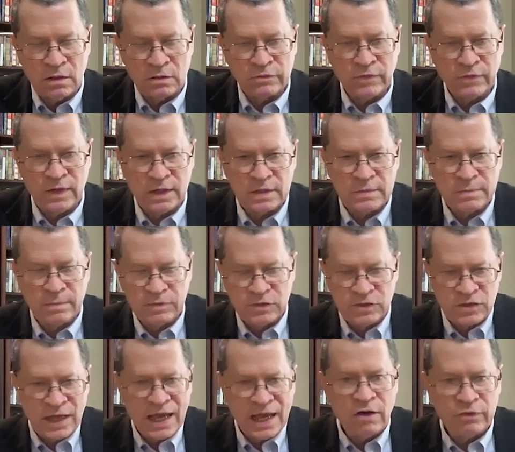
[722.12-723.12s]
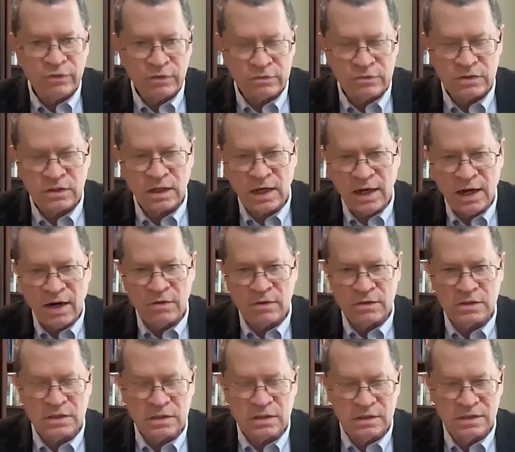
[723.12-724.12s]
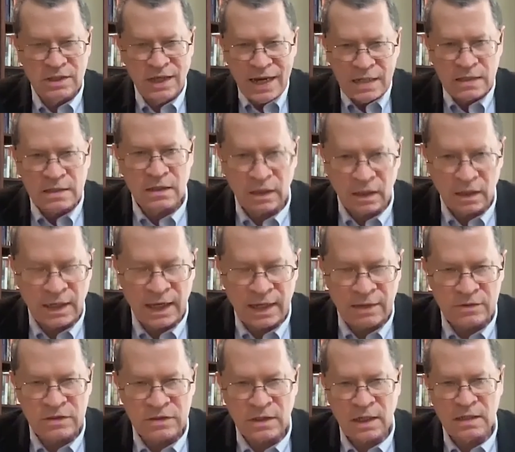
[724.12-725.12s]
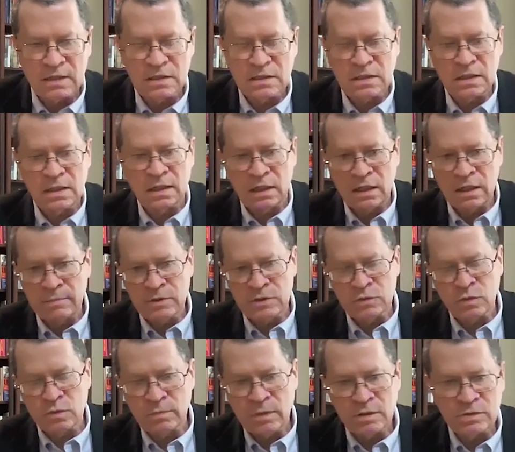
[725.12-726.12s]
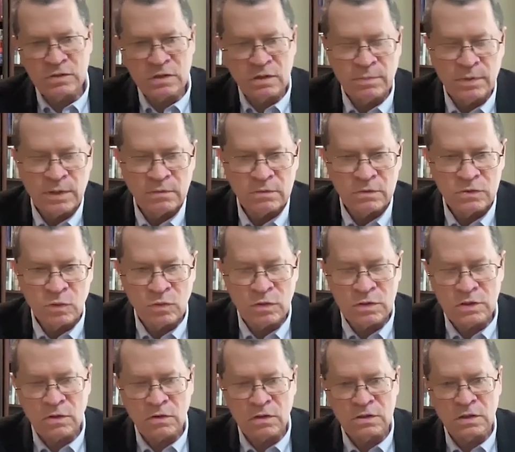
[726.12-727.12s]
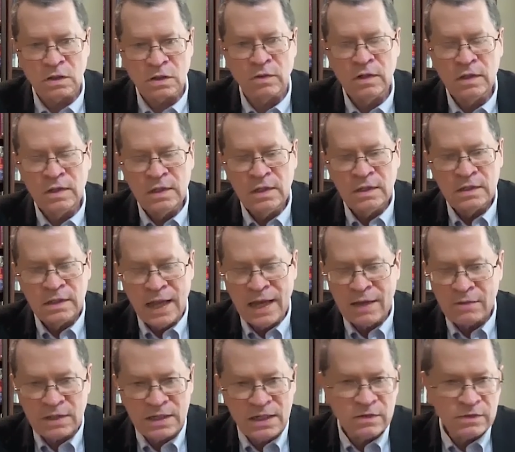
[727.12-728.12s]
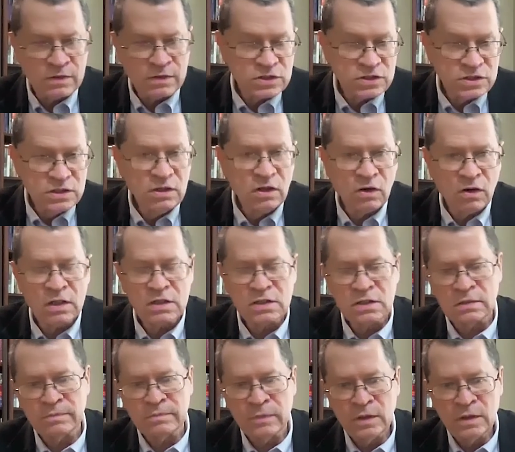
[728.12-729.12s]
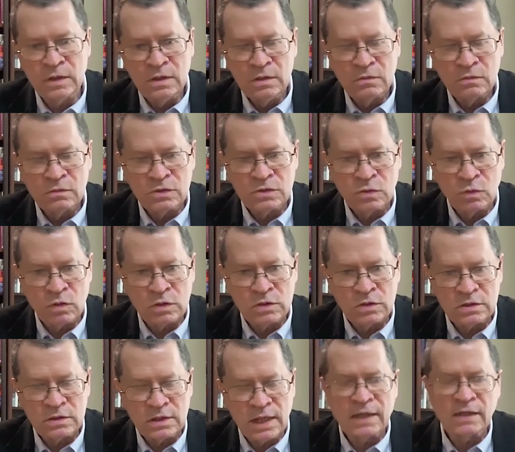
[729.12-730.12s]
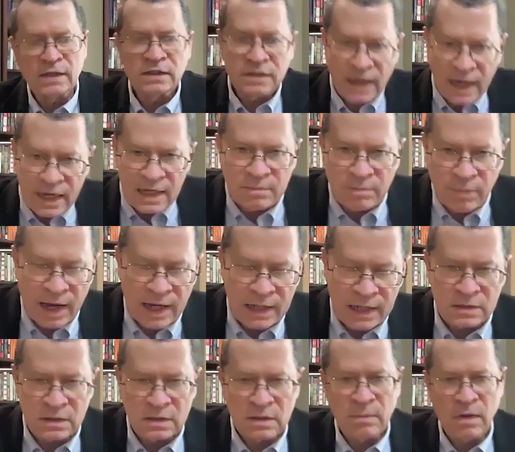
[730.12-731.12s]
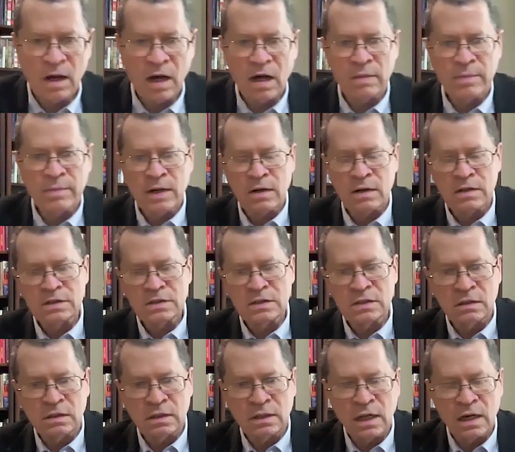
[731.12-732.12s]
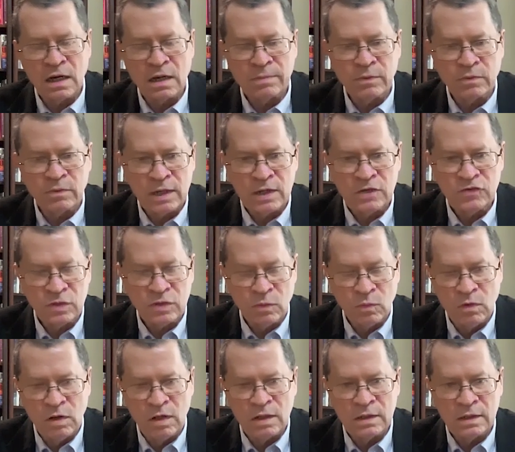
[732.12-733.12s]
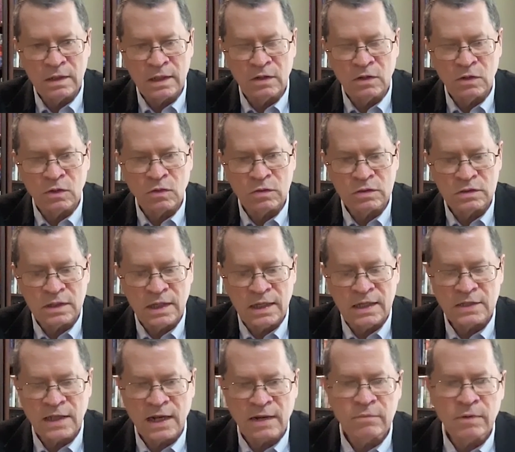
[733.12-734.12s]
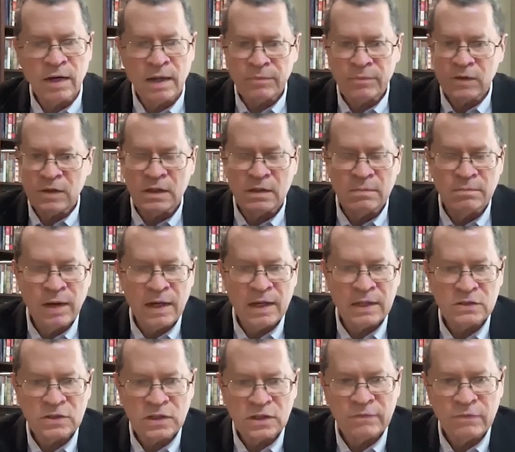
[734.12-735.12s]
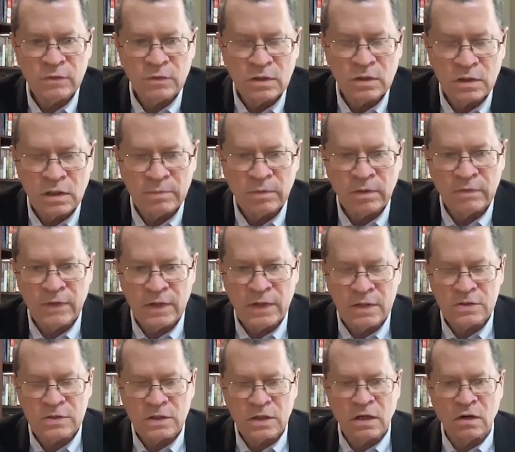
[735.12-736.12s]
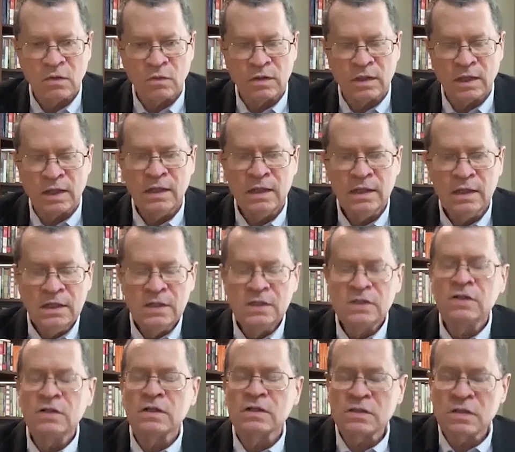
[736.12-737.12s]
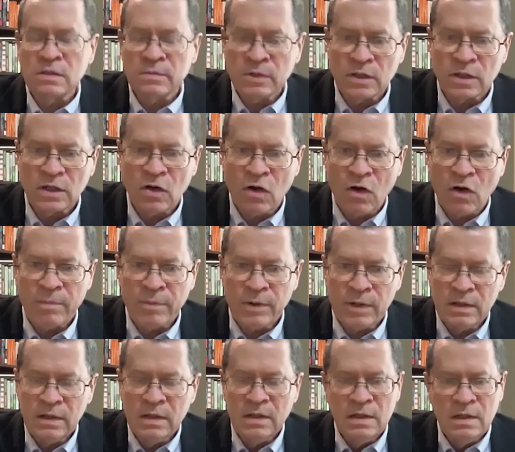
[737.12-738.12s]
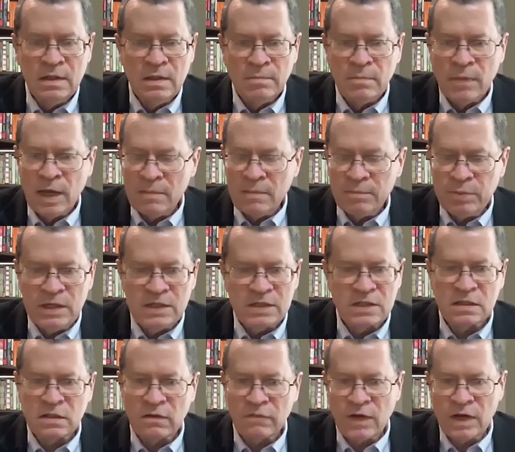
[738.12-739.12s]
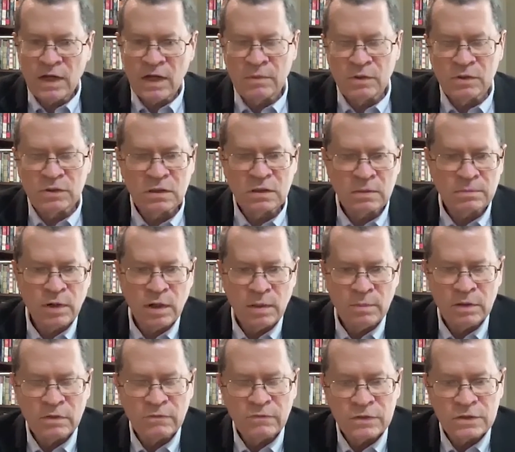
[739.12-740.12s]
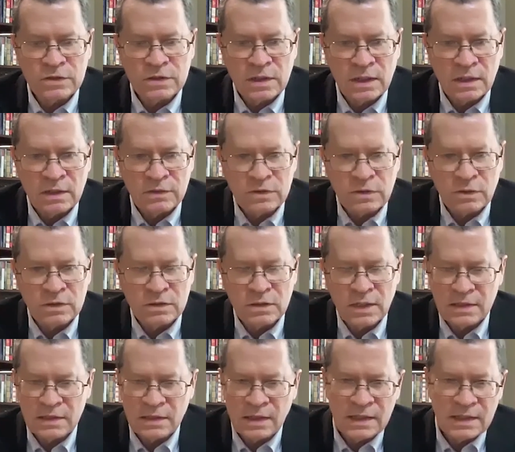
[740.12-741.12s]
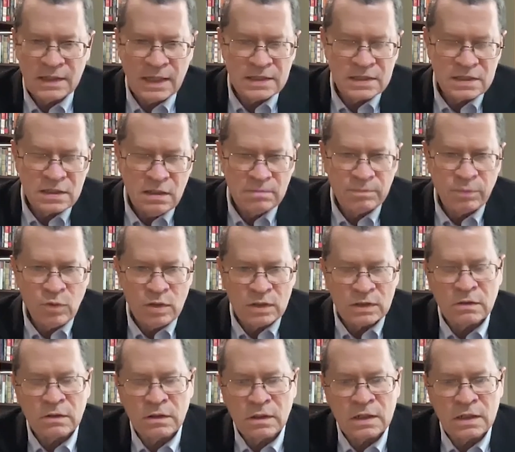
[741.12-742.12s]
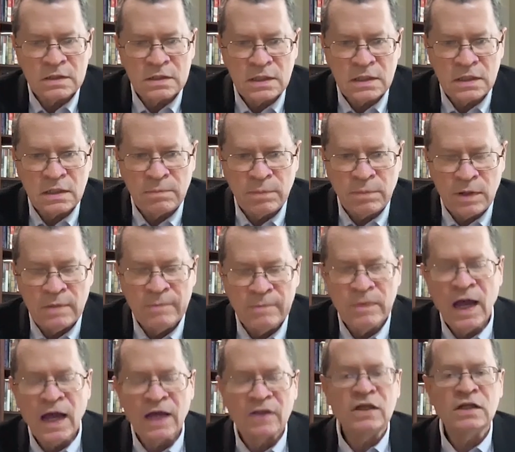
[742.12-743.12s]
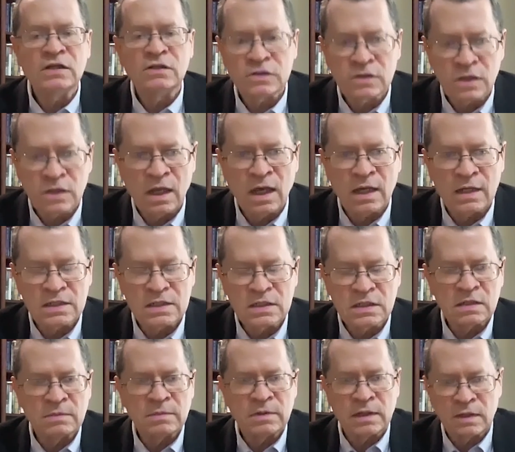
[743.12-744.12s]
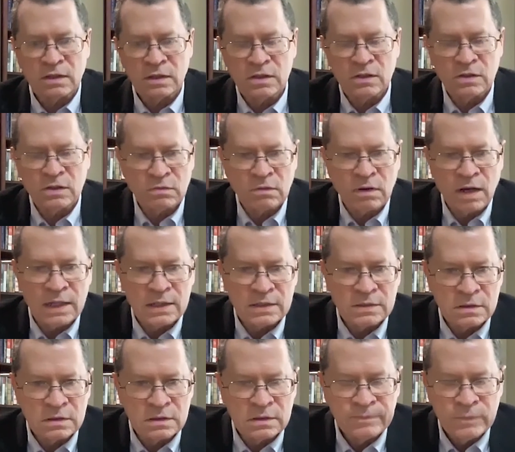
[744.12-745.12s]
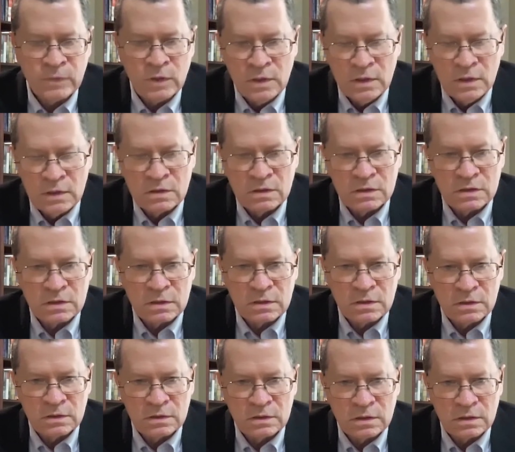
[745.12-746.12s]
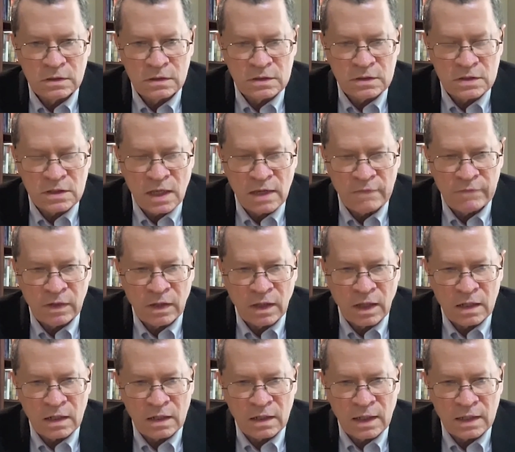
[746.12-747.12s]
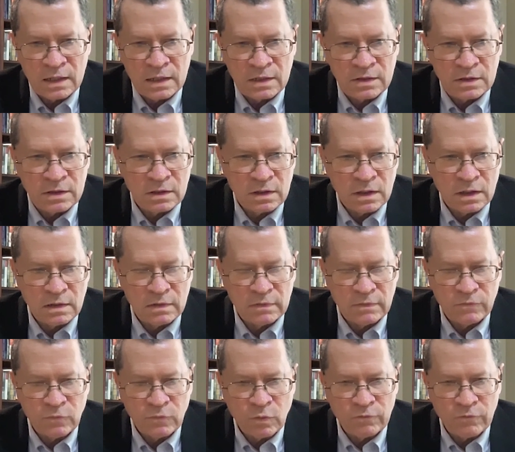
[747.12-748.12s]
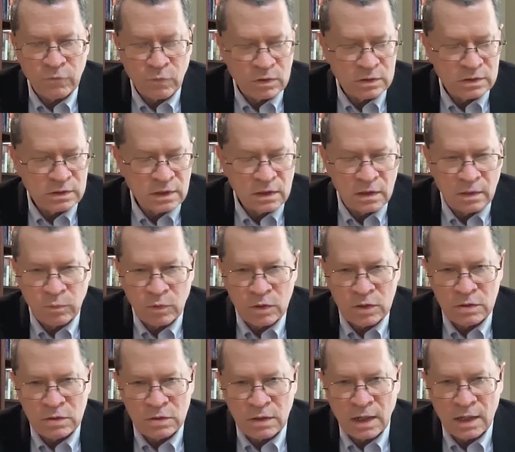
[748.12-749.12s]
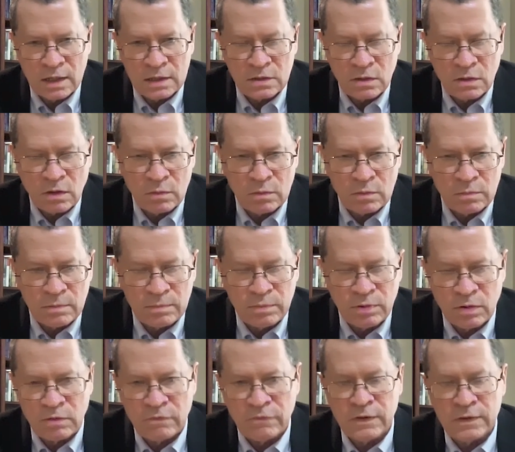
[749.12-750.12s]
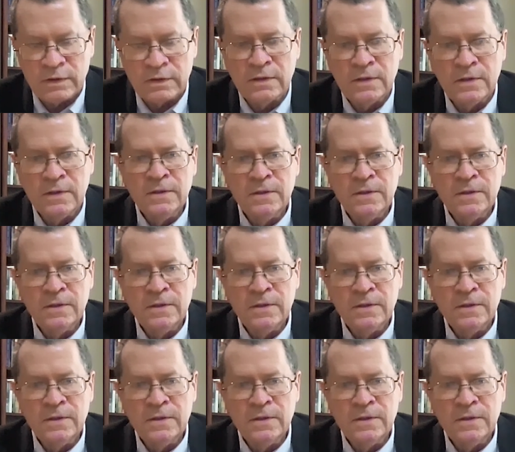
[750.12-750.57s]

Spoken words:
Las Vegas, south of Sahara, technically outside the city limits where most of the big resorts are. So downtown, there still are some resorts that date back to the mob era still in operation. One, the El Cortez, I'm thinking back, Geoff, to a couple of years ago where they took some of the carpet, made pieces available to the public for sale. So at some point there does need to be, I think there's a lot of sentiment. I think you're right to save a lot of that. And I think for it to end up where you guys are would be perfect.